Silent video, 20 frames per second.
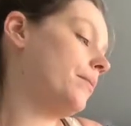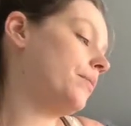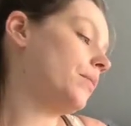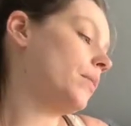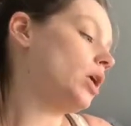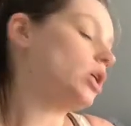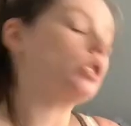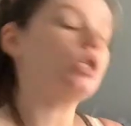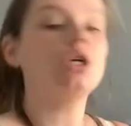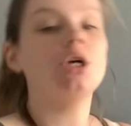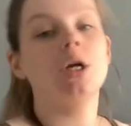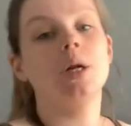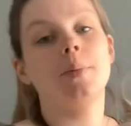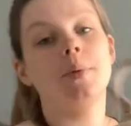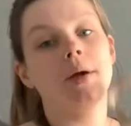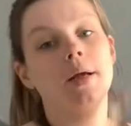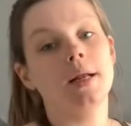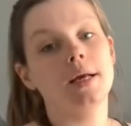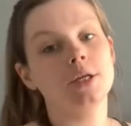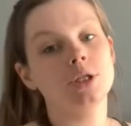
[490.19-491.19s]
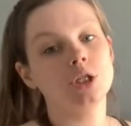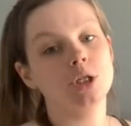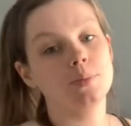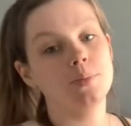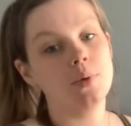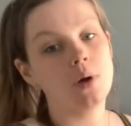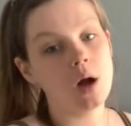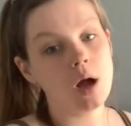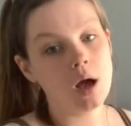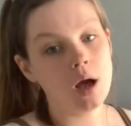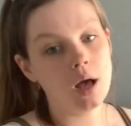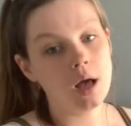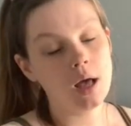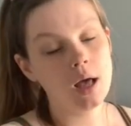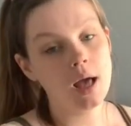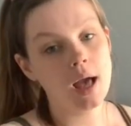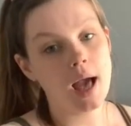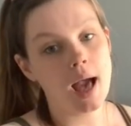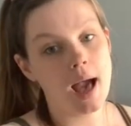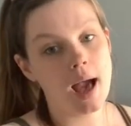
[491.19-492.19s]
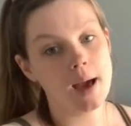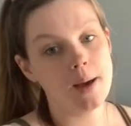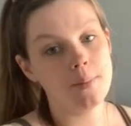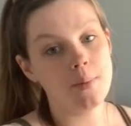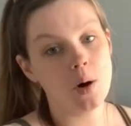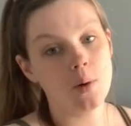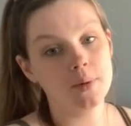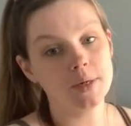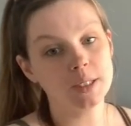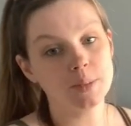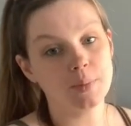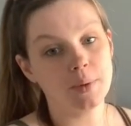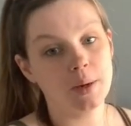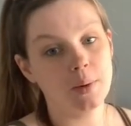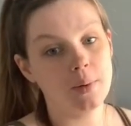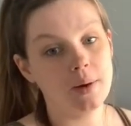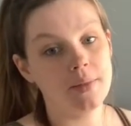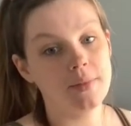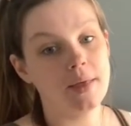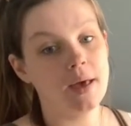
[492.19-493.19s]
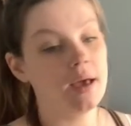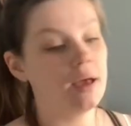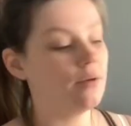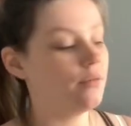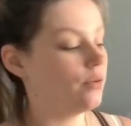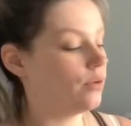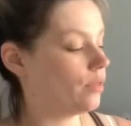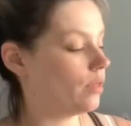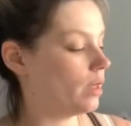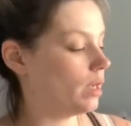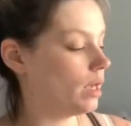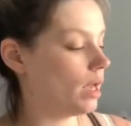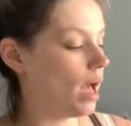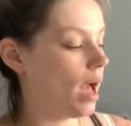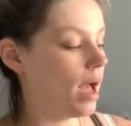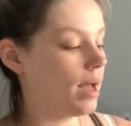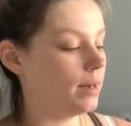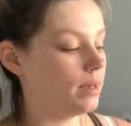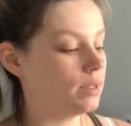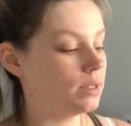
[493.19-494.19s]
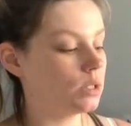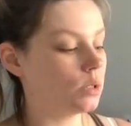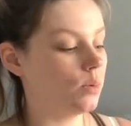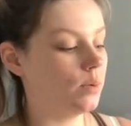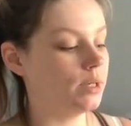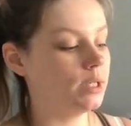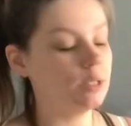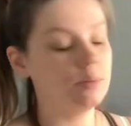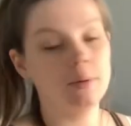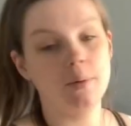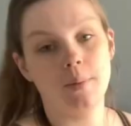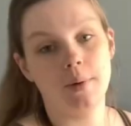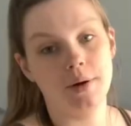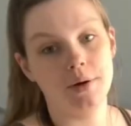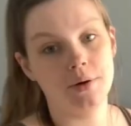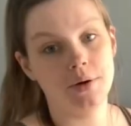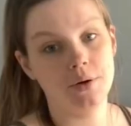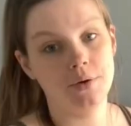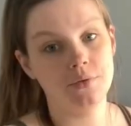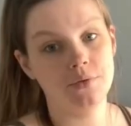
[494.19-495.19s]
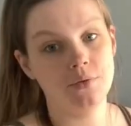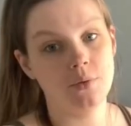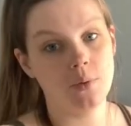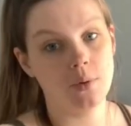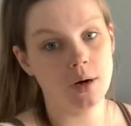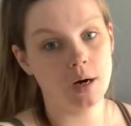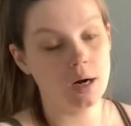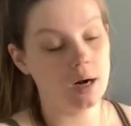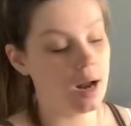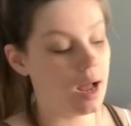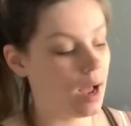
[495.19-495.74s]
So you're going to bring an extra bra. Always bring one that, if you're thinking ahead, it's going to be one for